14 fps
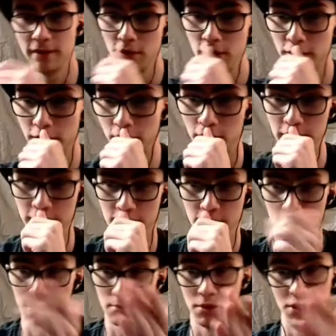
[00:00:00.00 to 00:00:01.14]
Not the greatest
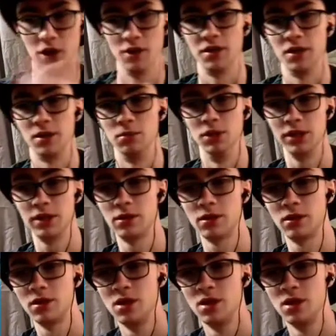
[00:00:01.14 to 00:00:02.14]
record, but not terrible either.